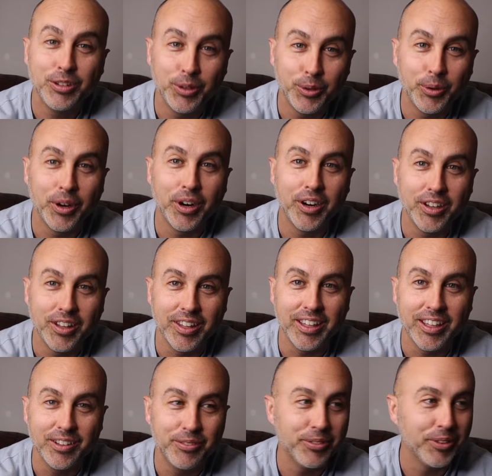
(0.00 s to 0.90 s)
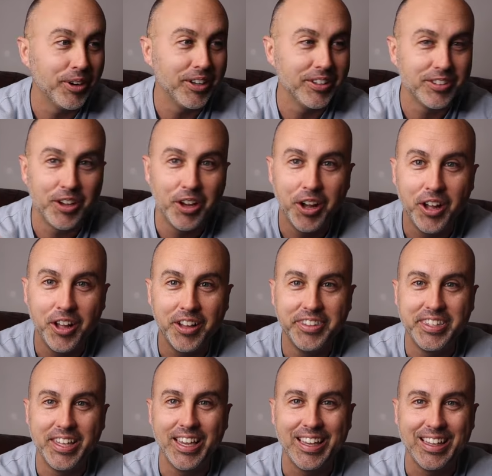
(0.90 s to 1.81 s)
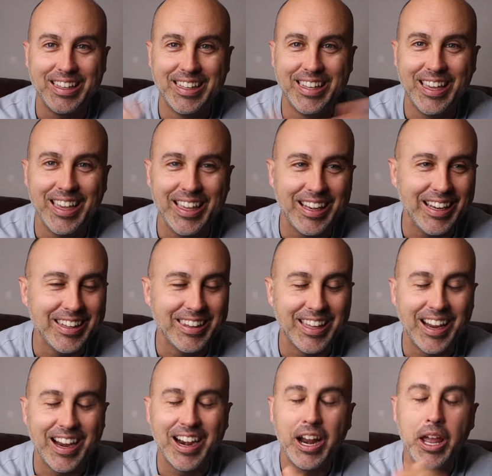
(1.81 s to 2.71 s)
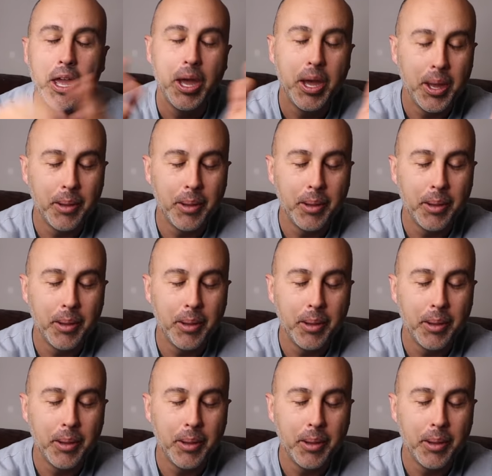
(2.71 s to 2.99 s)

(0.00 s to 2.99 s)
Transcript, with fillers: too early for us all to get in there.